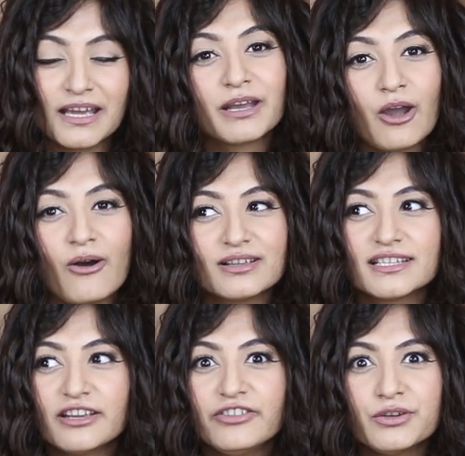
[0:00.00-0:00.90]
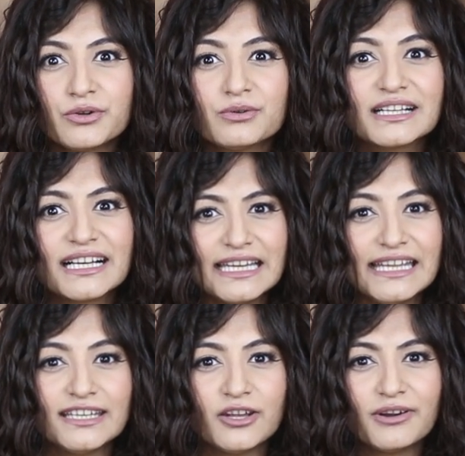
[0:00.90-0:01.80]
Because if you don't
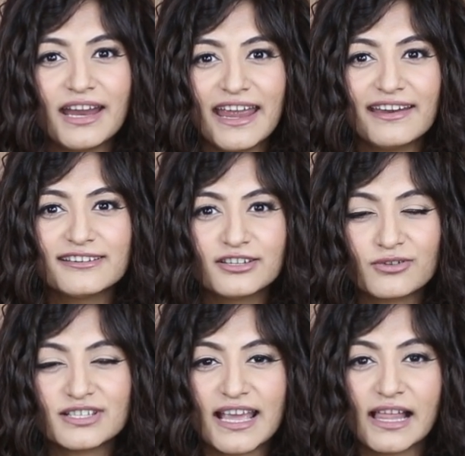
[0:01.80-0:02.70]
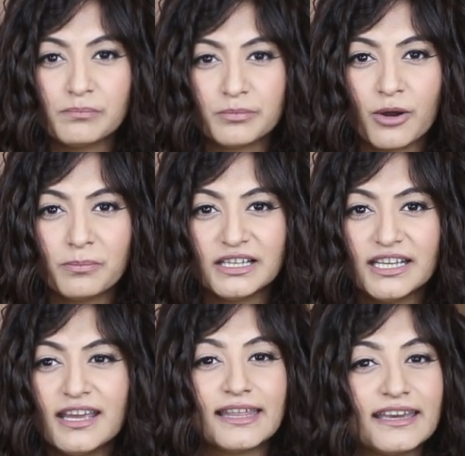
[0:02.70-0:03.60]
clean your hair and your scalp
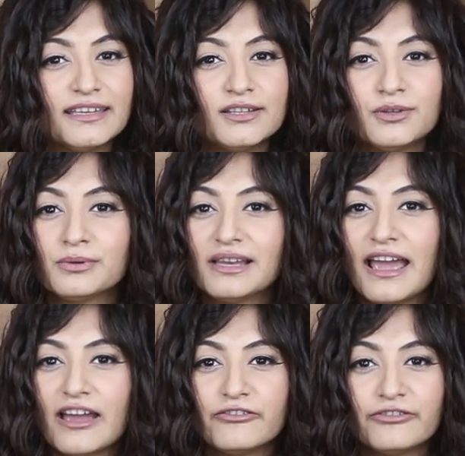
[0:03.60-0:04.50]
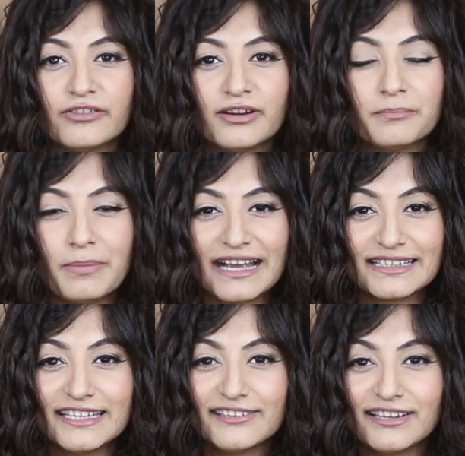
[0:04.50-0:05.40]
properly, then you will have
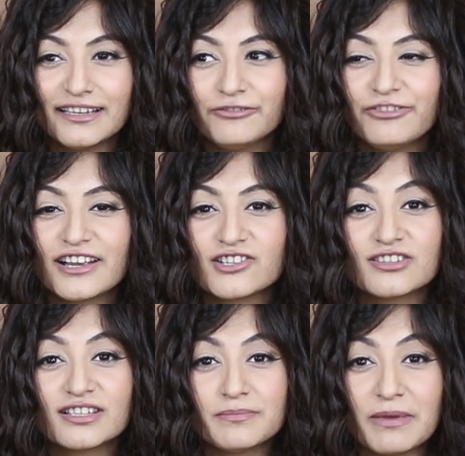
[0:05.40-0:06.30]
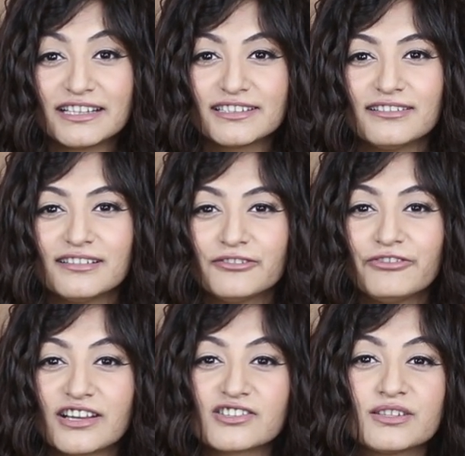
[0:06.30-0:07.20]
bacterial infections
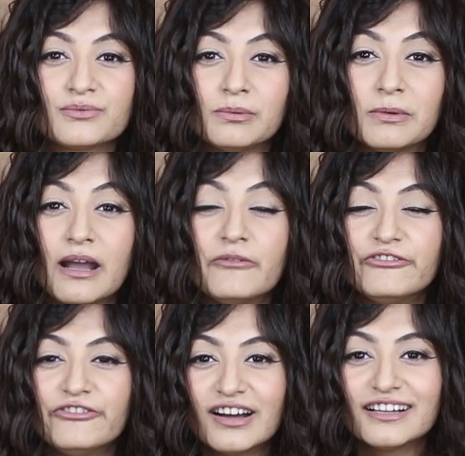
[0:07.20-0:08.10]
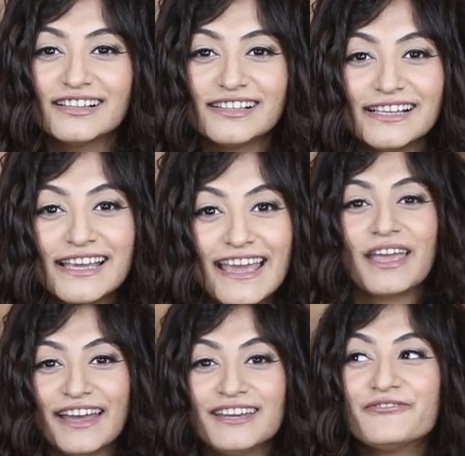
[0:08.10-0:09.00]
will become fungal,
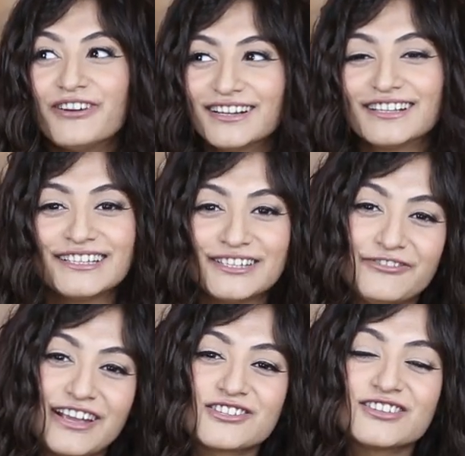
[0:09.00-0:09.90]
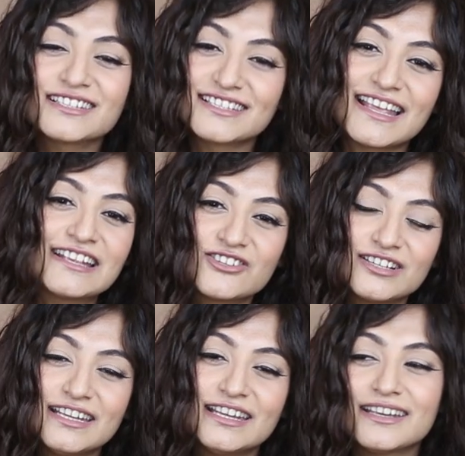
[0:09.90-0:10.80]
and fungal infections
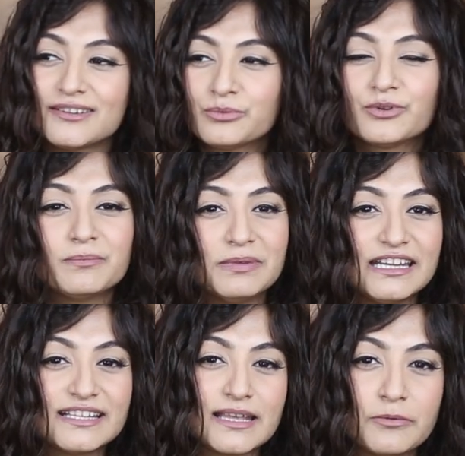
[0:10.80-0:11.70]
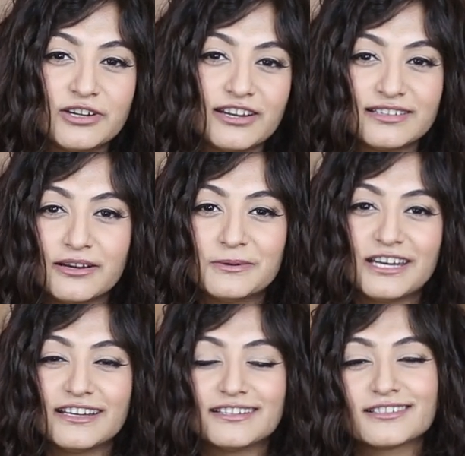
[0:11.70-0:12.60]
essentially would be seborrheic
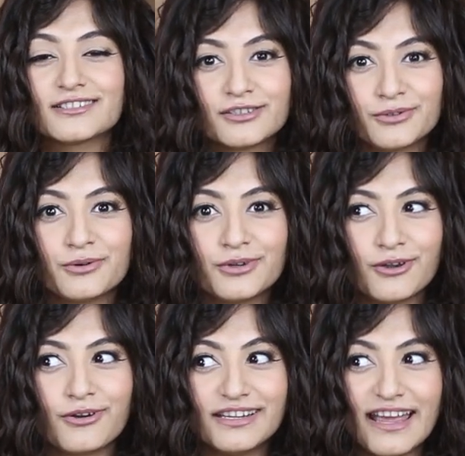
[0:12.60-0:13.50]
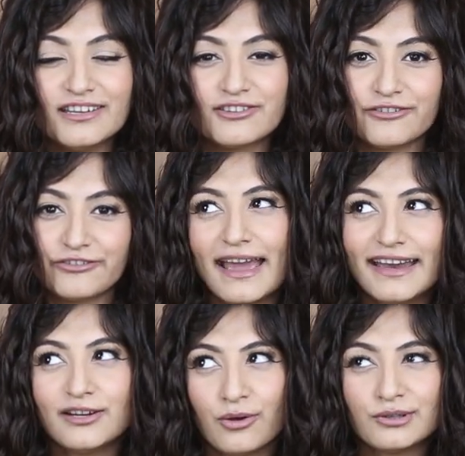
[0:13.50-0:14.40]
dermatitis, so your dandruff.
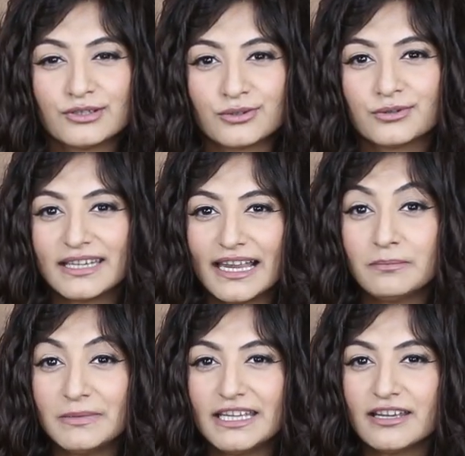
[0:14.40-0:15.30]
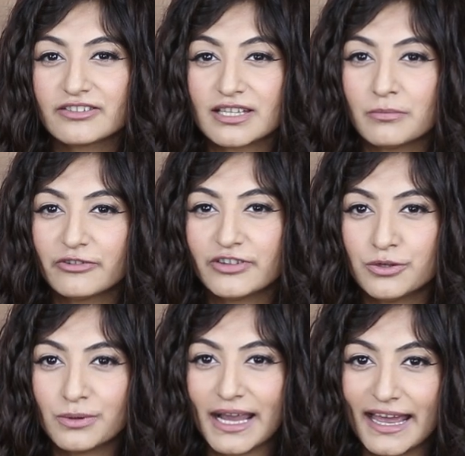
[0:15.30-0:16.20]
And also, tell me if some of
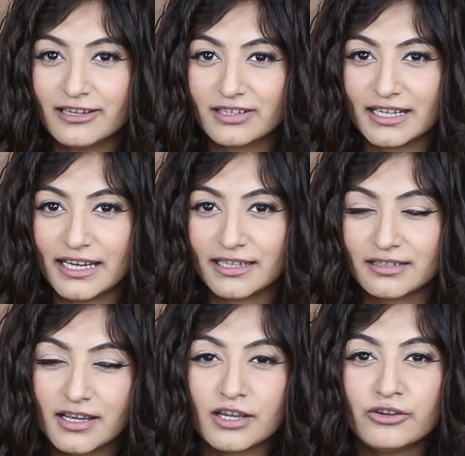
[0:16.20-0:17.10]
you can relate.